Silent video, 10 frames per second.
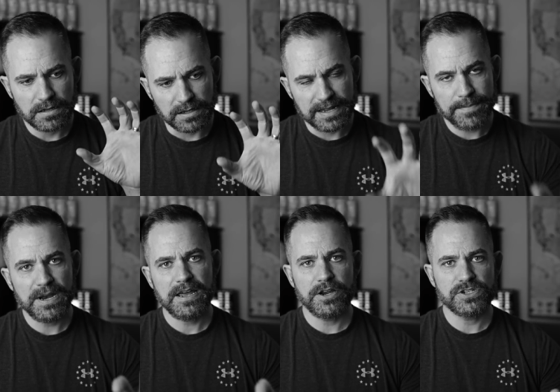
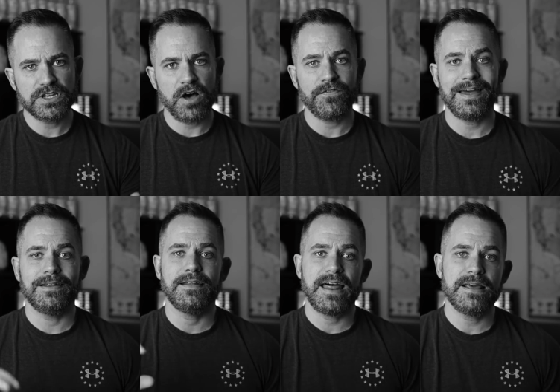limiting yourself
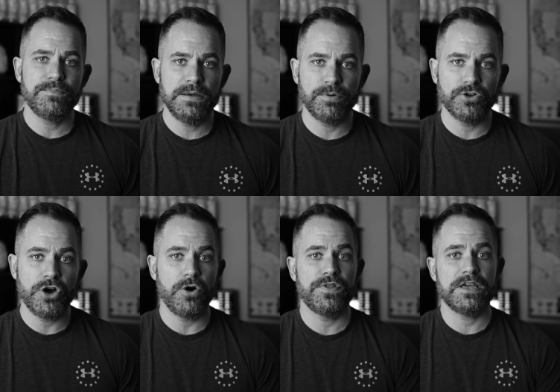and letting people
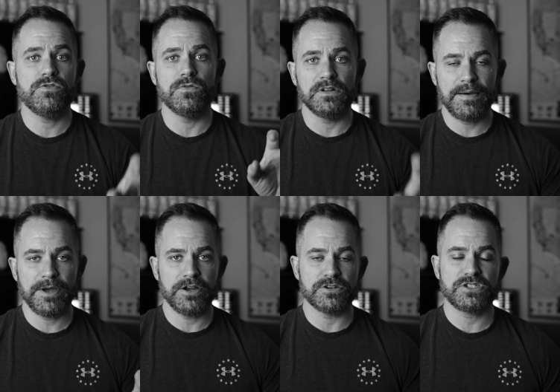know that you
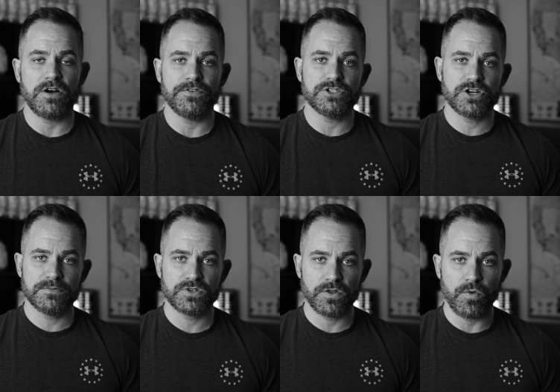limit yourself in
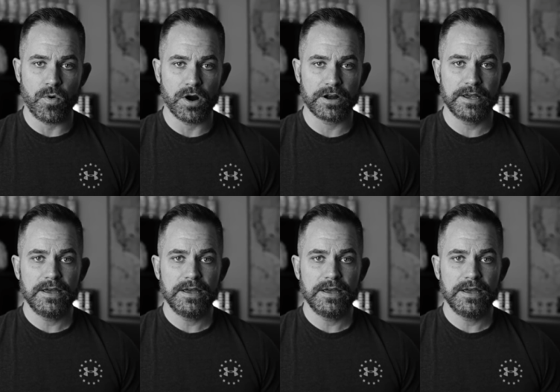terms of the work